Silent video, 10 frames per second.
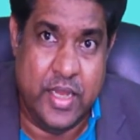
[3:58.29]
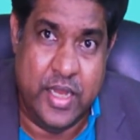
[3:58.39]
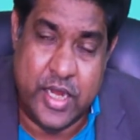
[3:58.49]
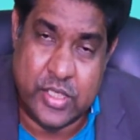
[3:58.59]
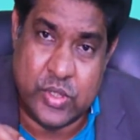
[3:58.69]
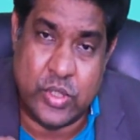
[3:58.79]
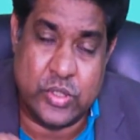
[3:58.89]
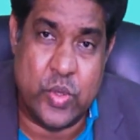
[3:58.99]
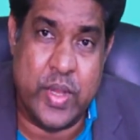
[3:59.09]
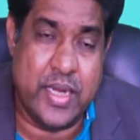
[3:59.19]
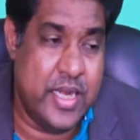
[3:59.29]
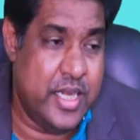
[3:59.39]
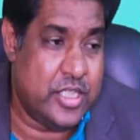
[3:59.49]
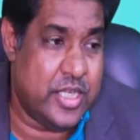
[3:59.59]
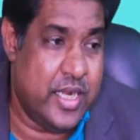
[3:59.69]
Here is also a
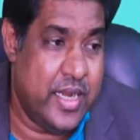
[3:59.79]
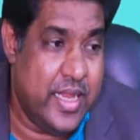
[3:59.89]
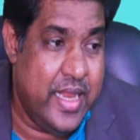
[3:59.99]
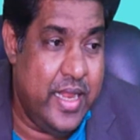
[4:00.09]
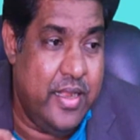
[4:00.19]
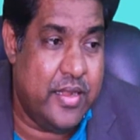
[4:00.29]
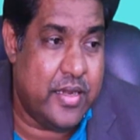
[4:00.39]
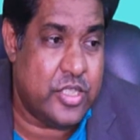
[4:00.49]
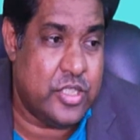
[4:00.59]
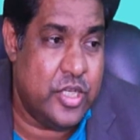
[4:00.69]
condition: interest